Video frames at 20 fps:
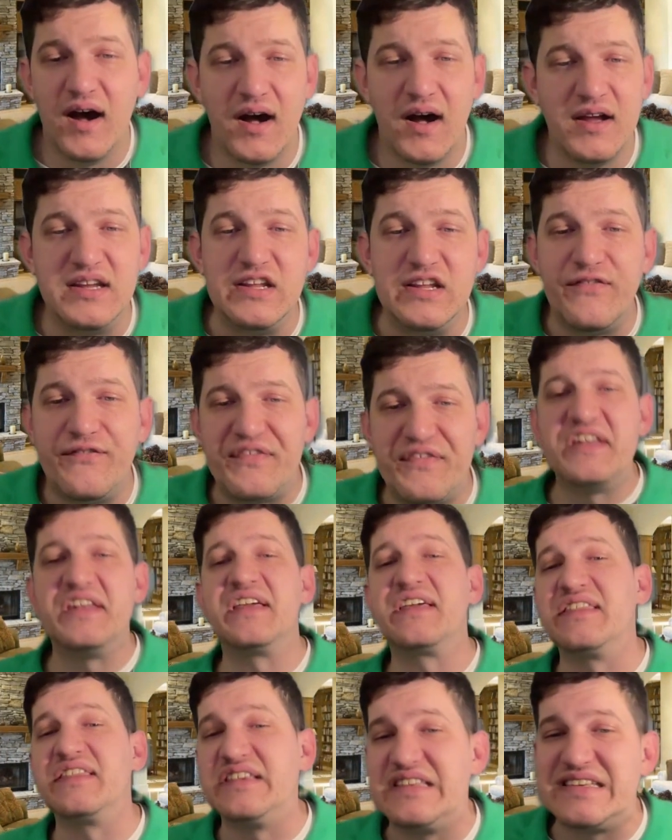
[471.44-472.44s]

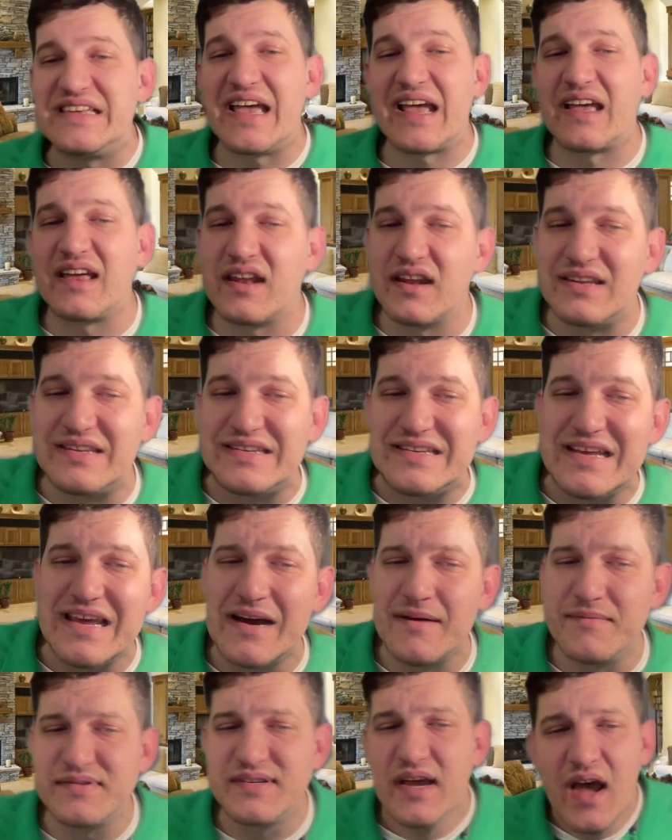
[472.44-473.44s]
defending the second
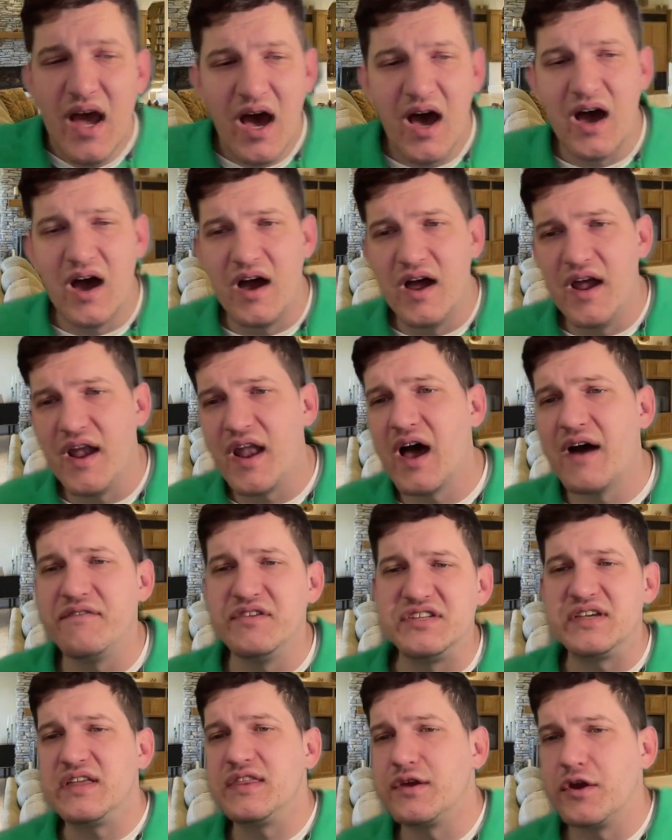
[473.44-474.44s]
attempts, and
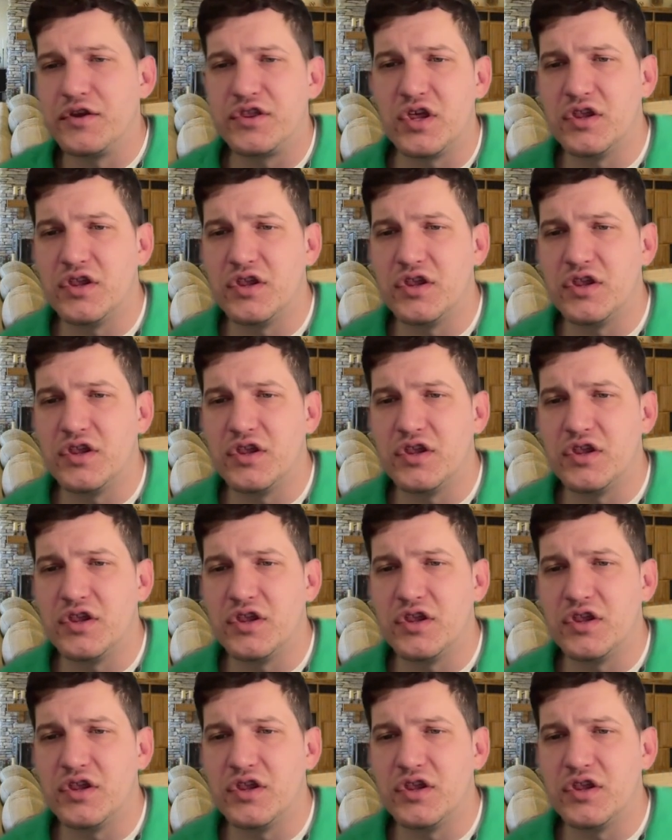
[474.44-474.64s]
obviously their